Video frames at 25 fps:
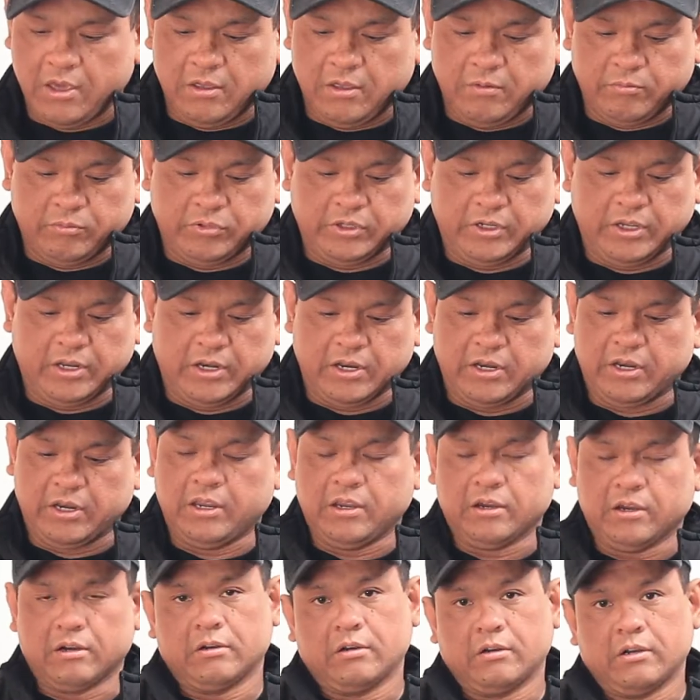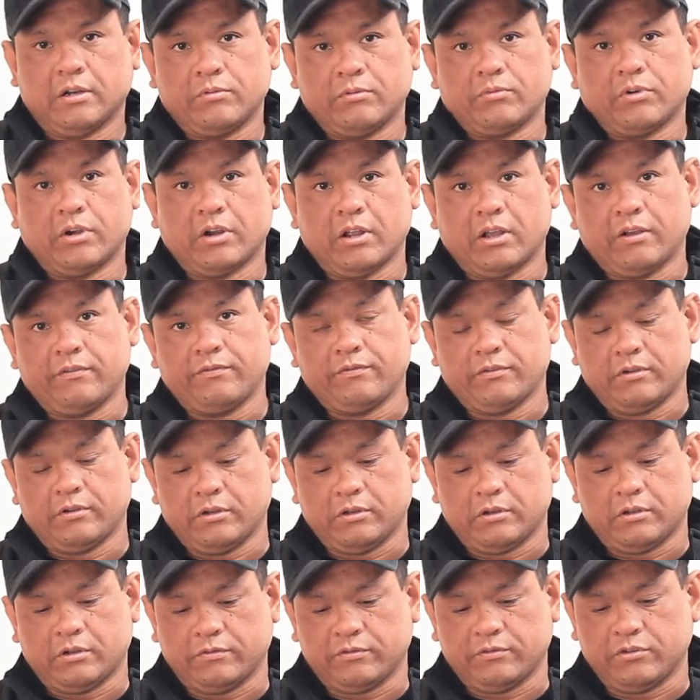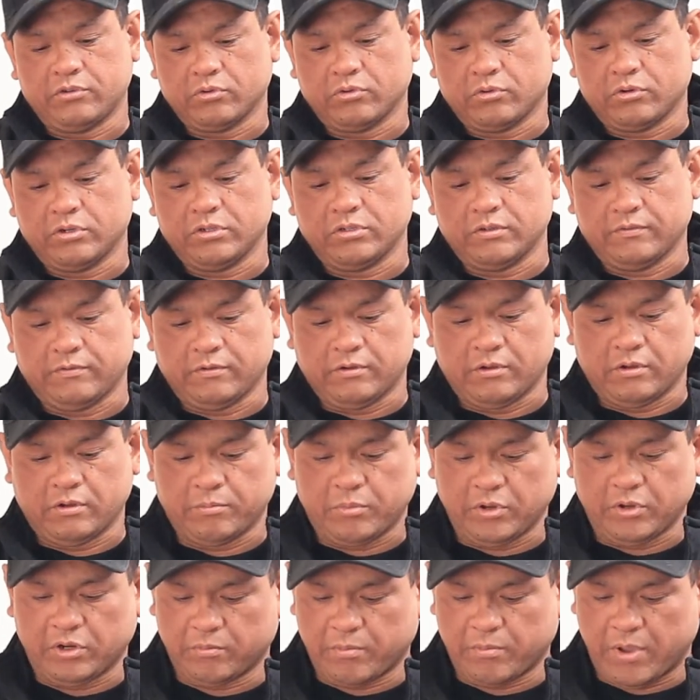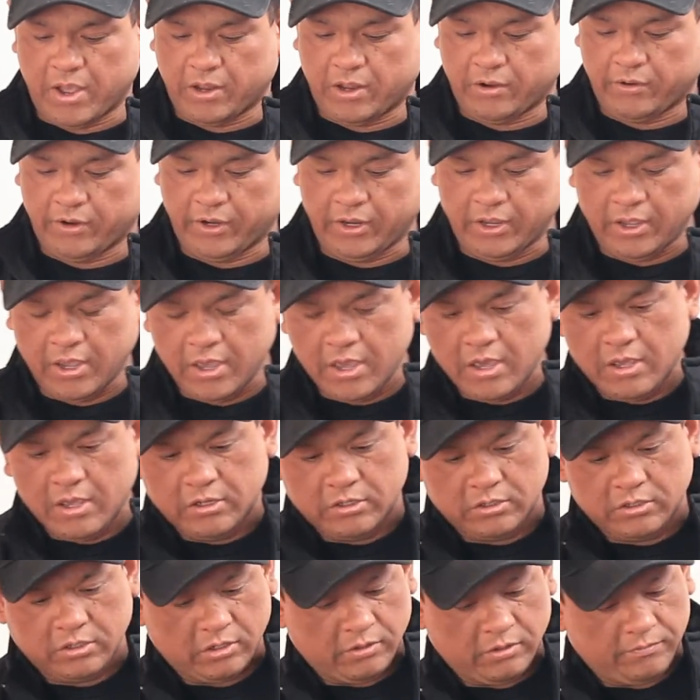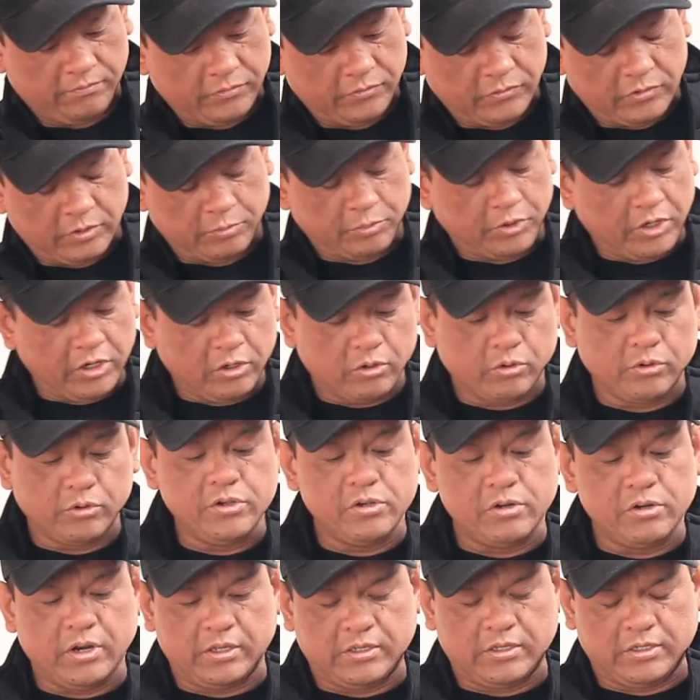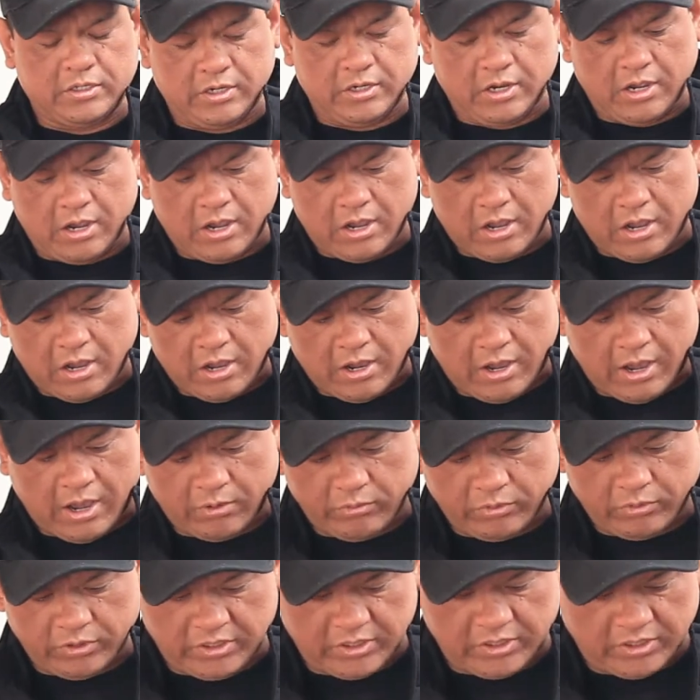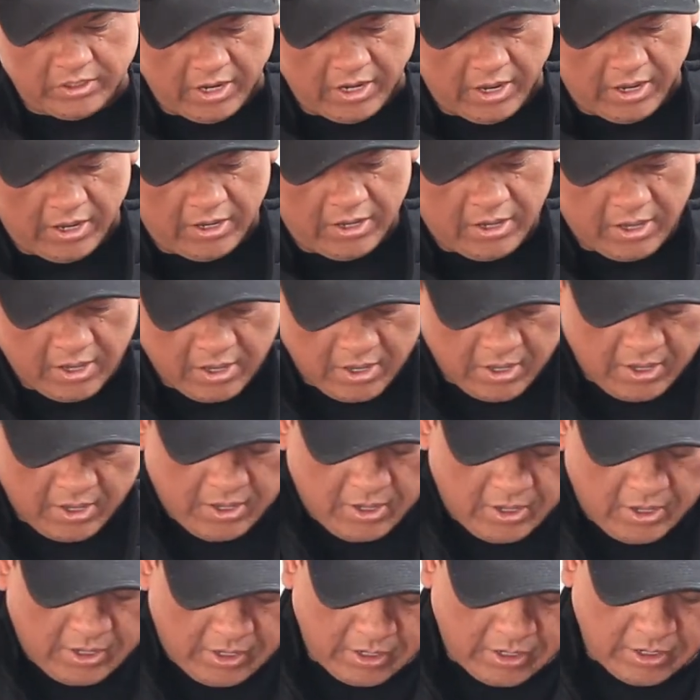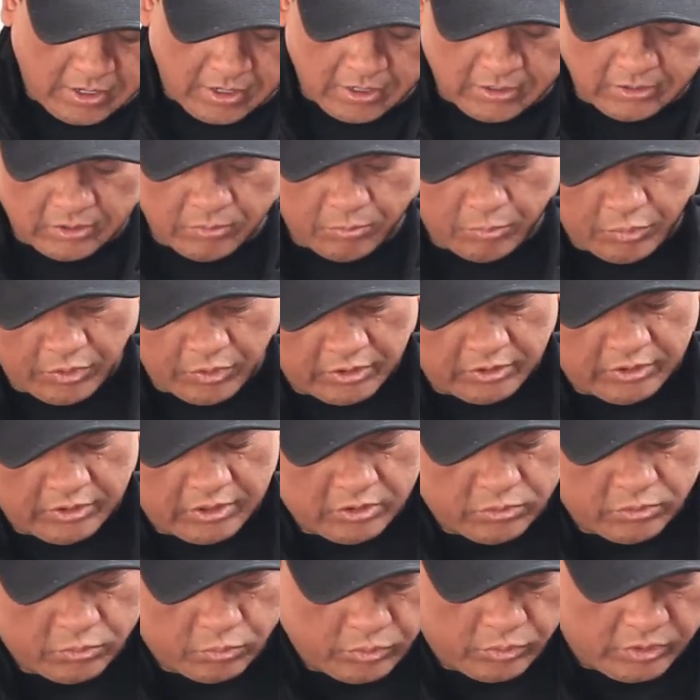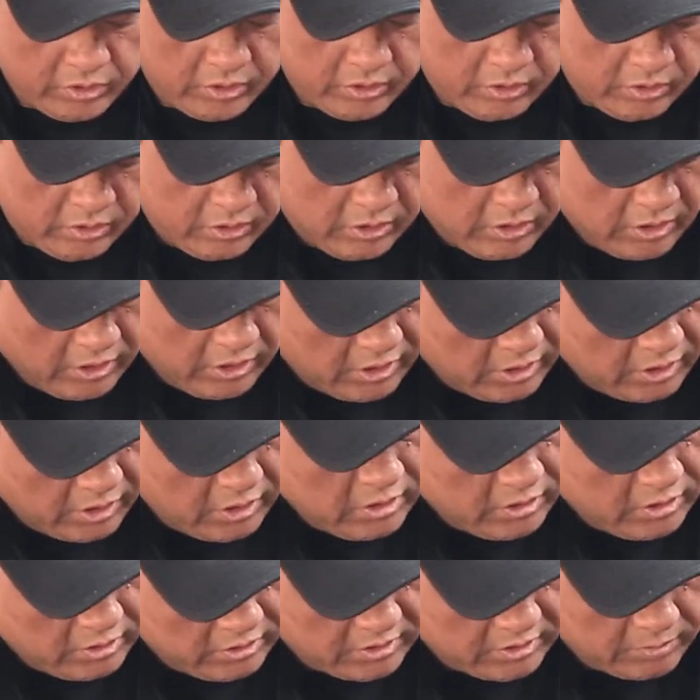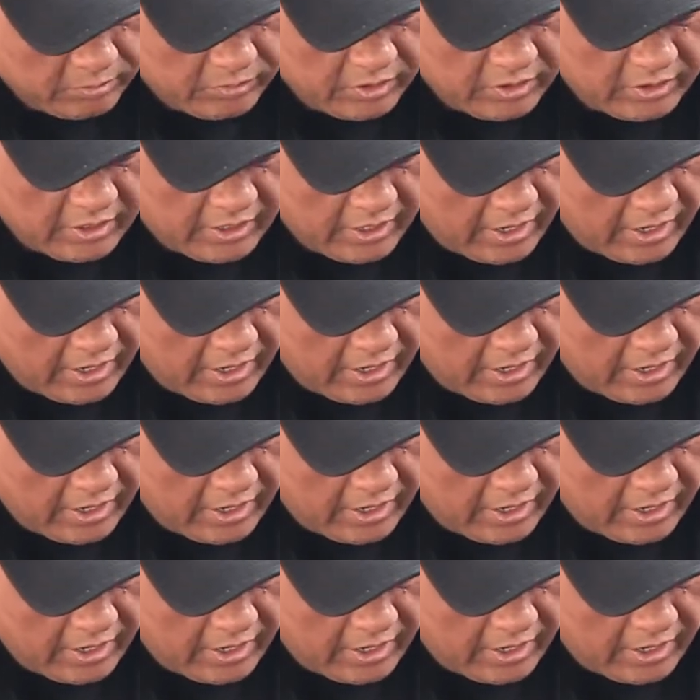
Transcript: plug it in here and run off the source of a bigger battery. So it's a pretty cool unit, I would say. The build is really something that